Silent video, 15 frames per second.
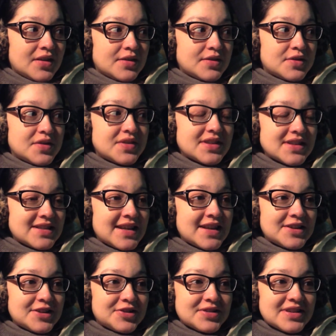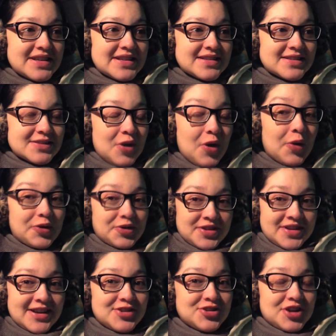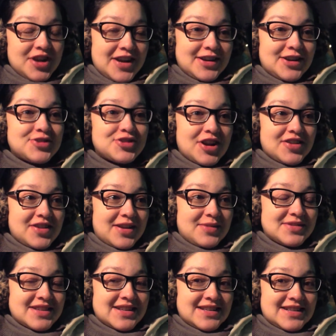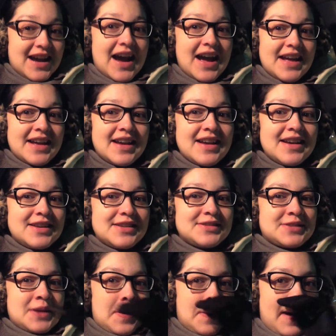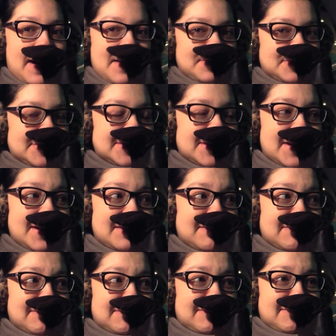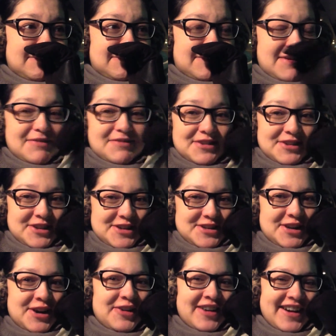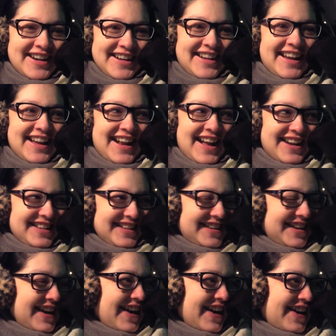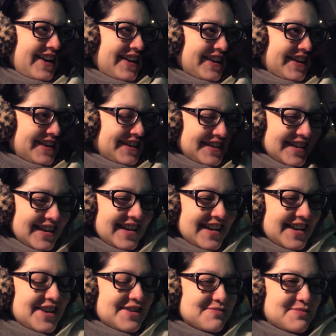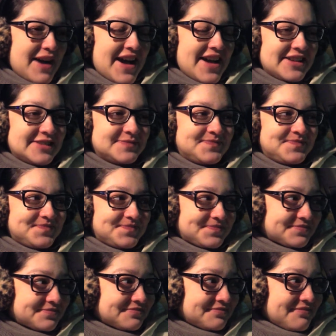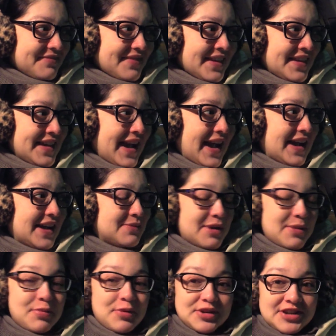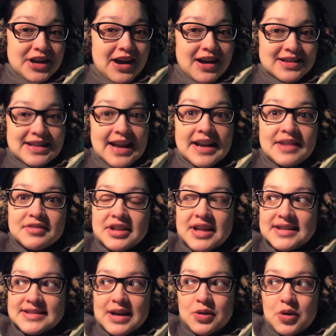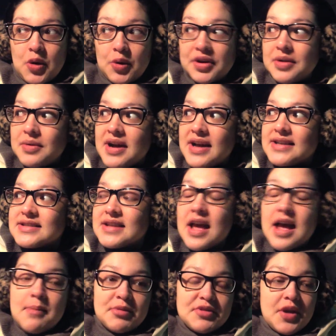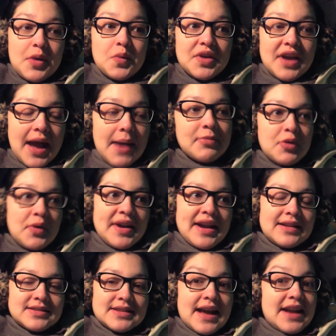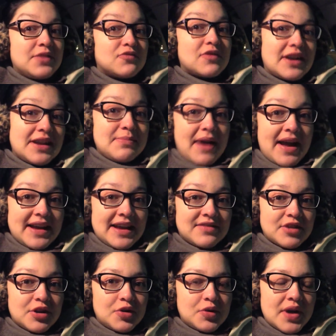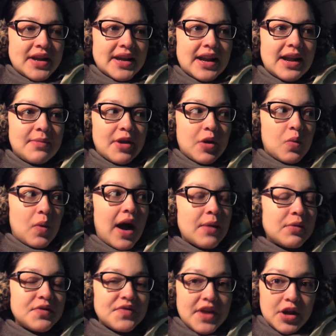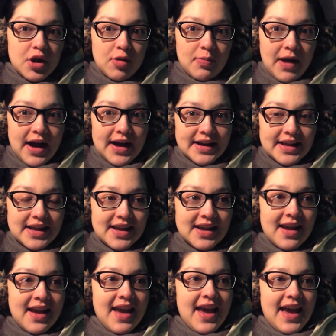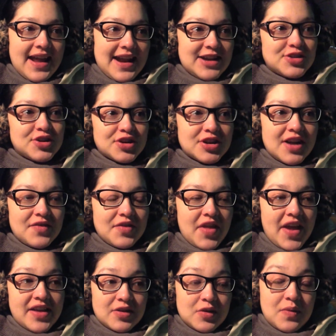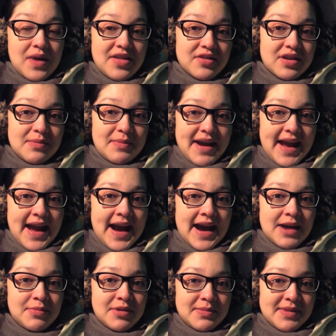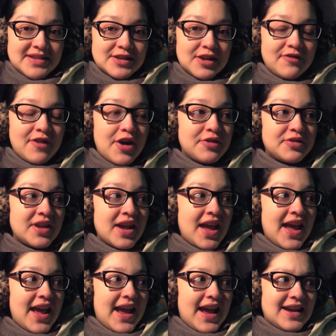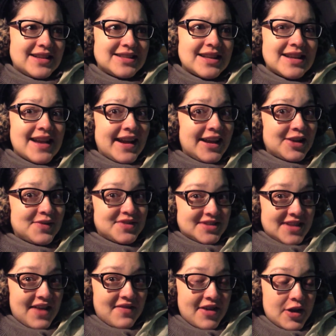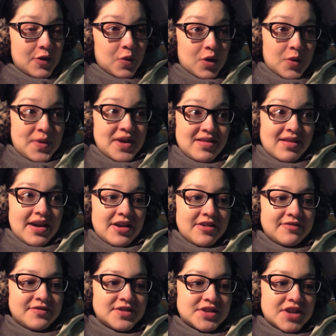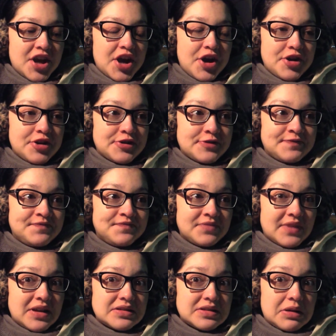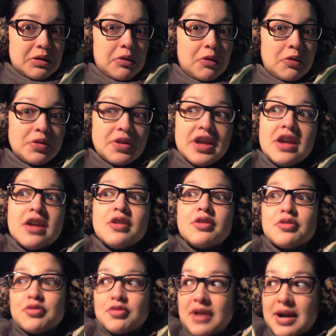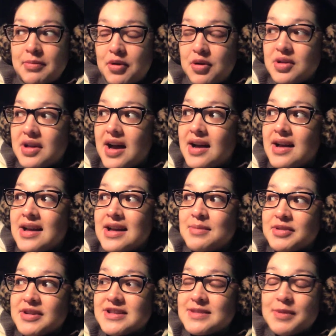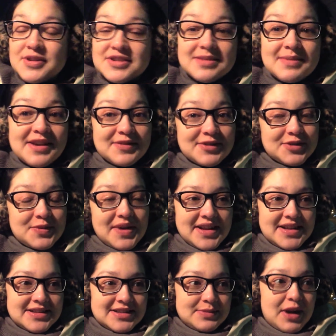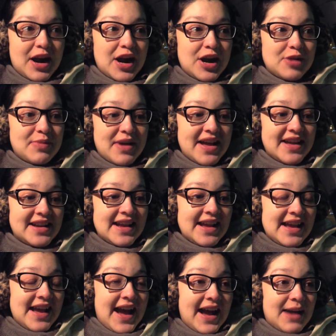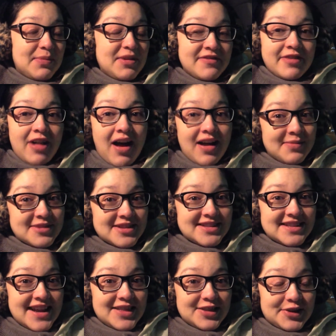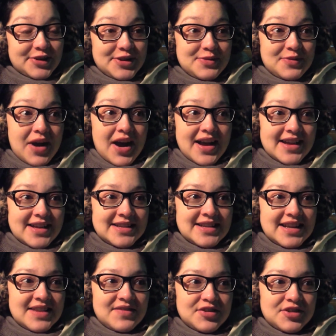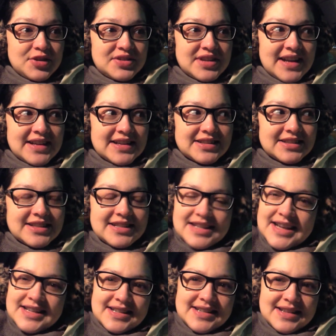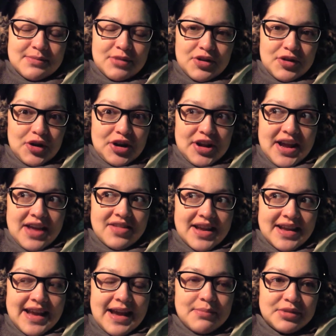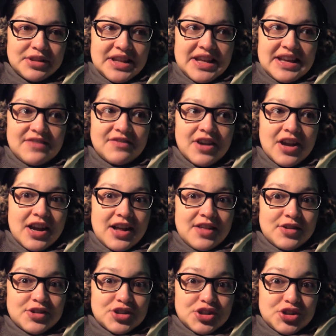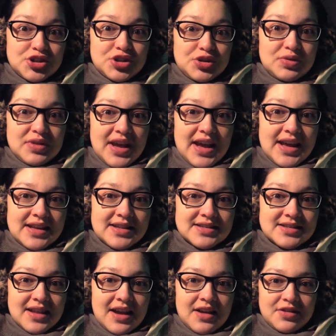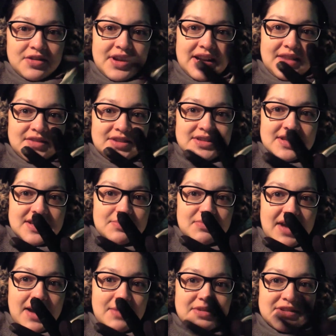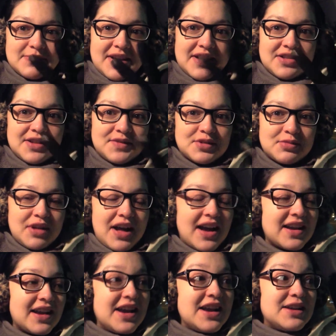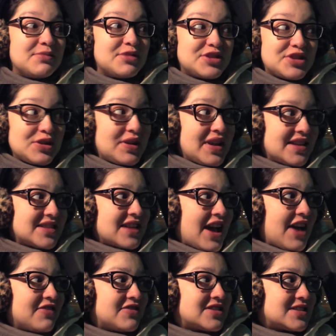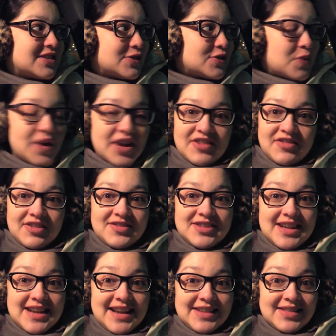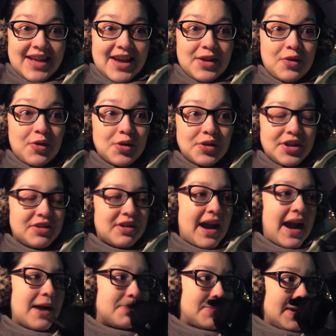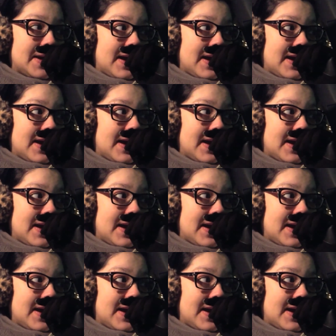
So this is 10 degrees colder than yesterday and yesterday I thought I was going to die. So I'm just like, oh, I really don't want to get out of the car. But yeah, and my poor dogs. I didn't realize how cold it was, but they kept going outside and running back in real quick. And I'm like, why won't they go potty? And I turned on like the weather on my app on my cell phone, and it's a negative seven where we live. So I was like, holy crapola. It's supposed to be in the 20s tomorrow, but happy Vlogmas Day 31, even though technically today's December 30th. I can't believe there's just two days. Oh, you can't even see that because my gloves are black. But two days left till 2015. Like, holy crap.